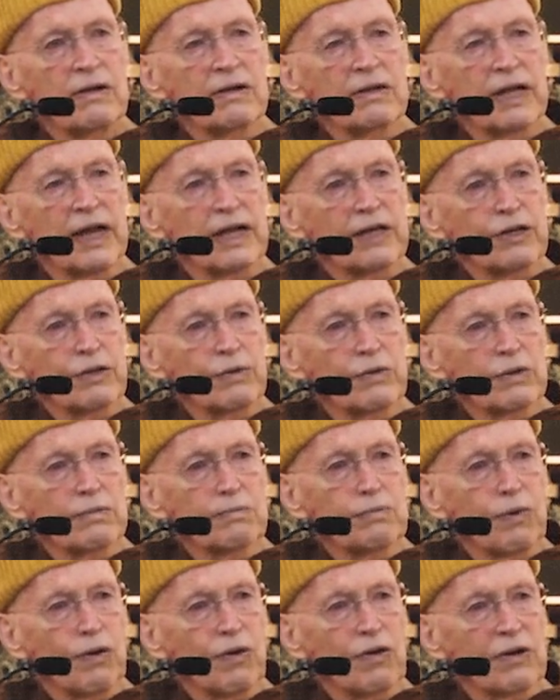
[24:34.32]
Like you were
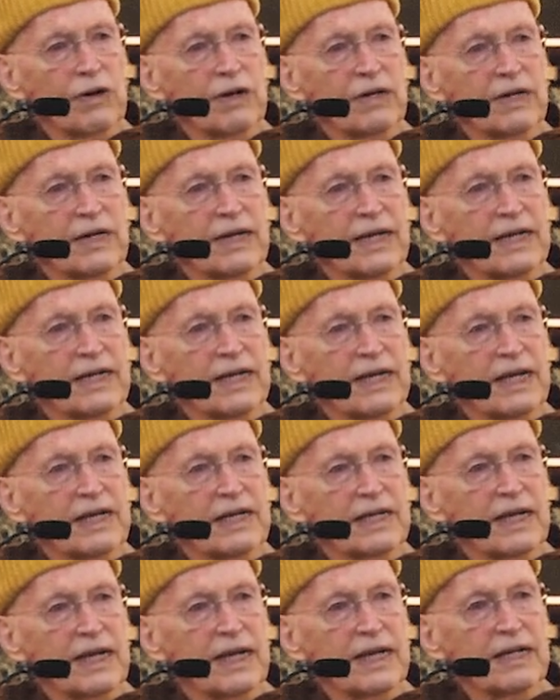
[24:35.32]
born
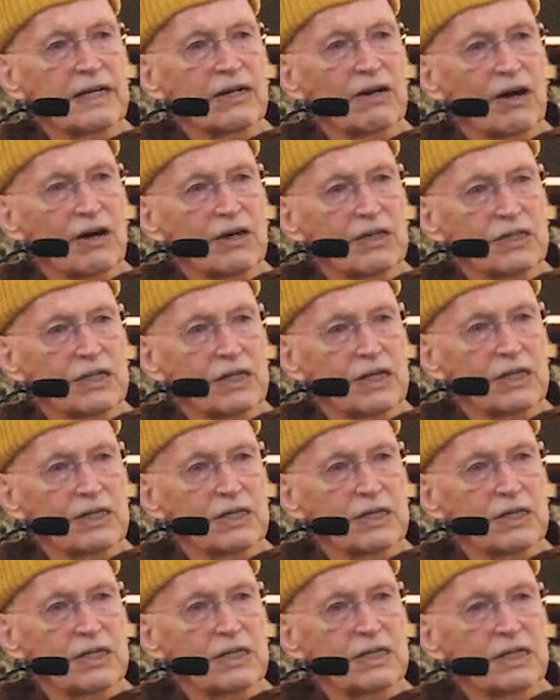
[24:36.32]

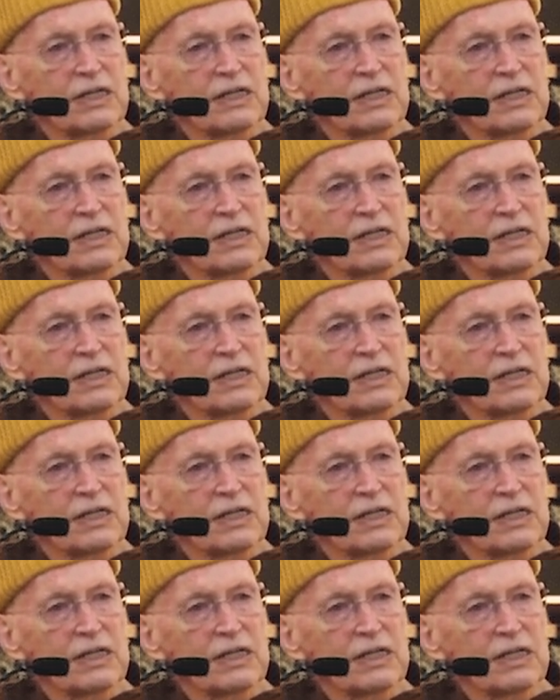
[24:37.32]
conscious.